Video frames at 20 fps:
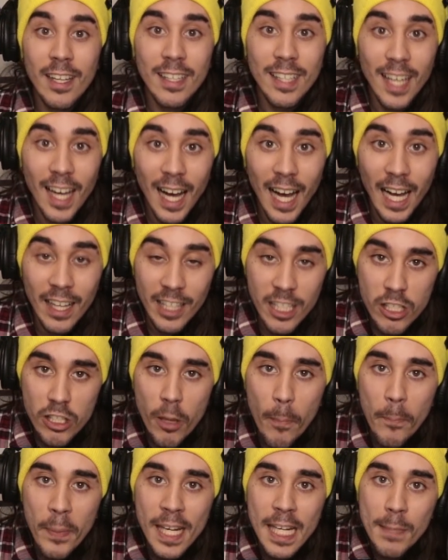God, these are the
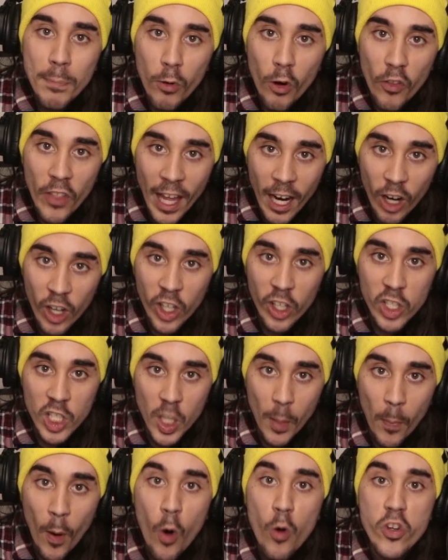people that are
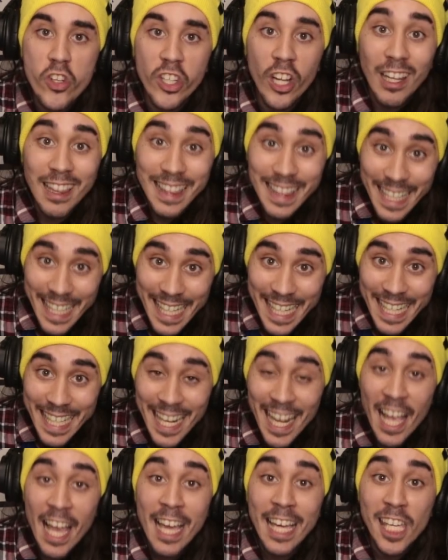supposed to
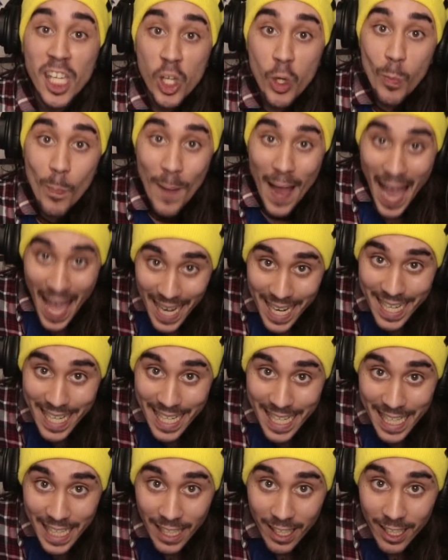lead
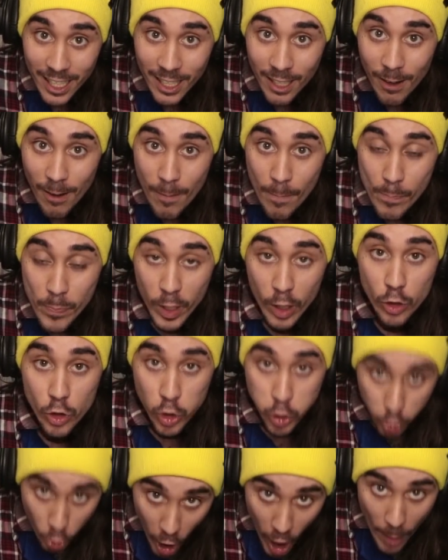humanity.
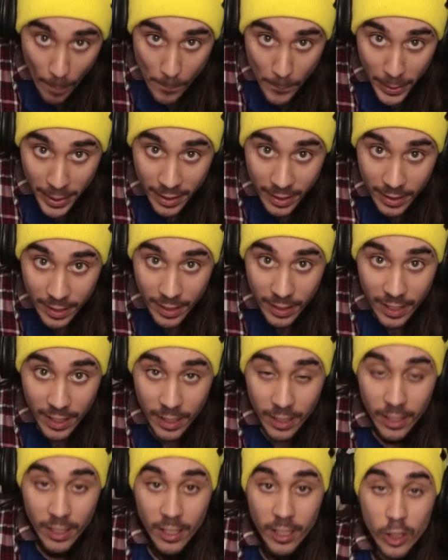Trump
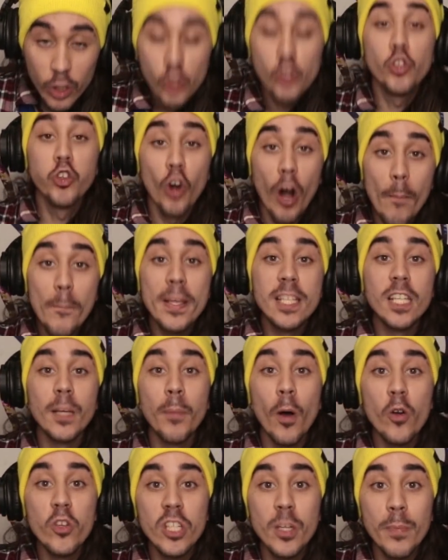is
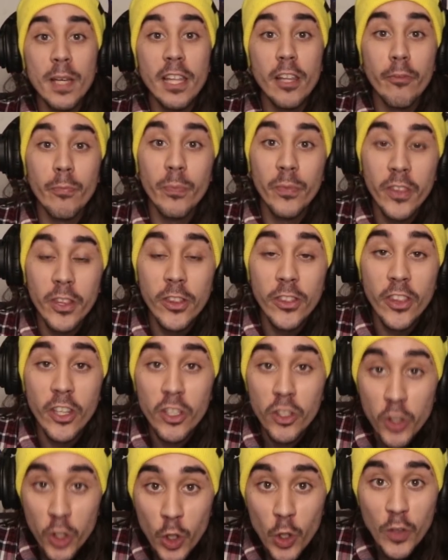supposed to be the
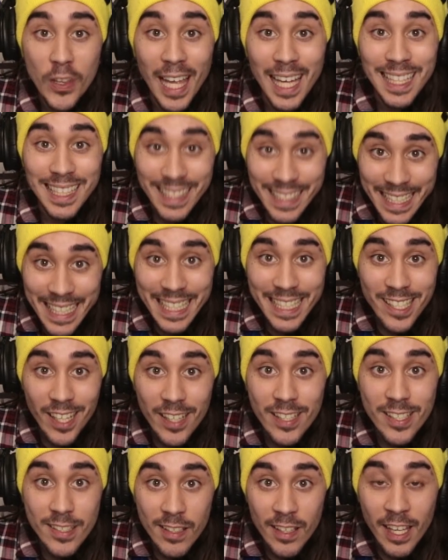dude that leads
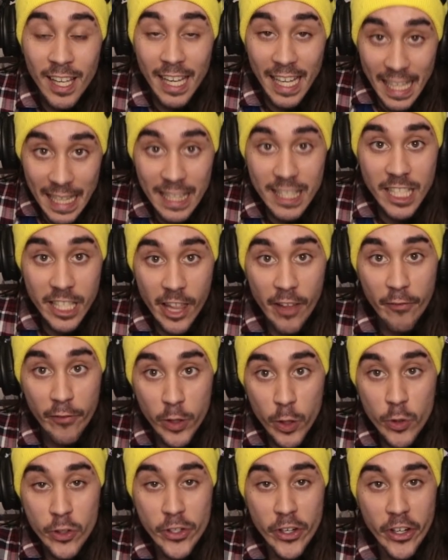us into the
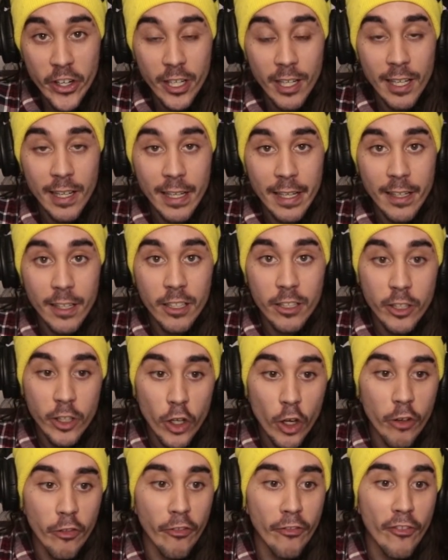future.
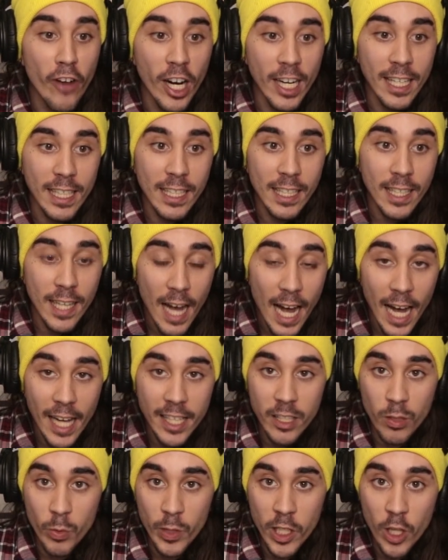Good fucking God,
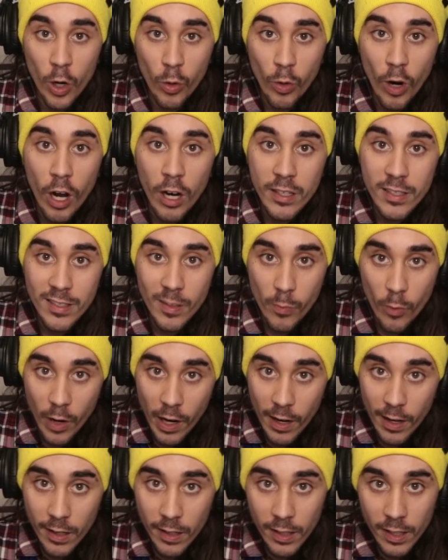did we go wrong
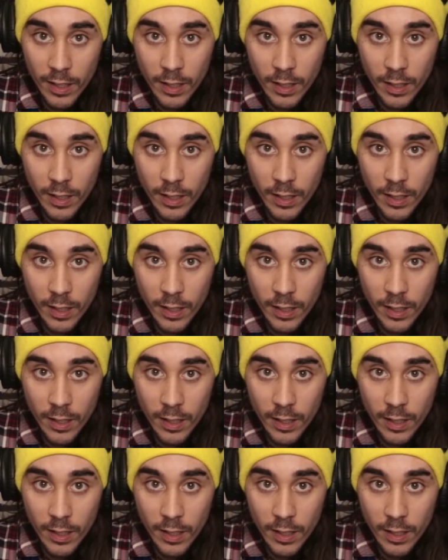somewhere?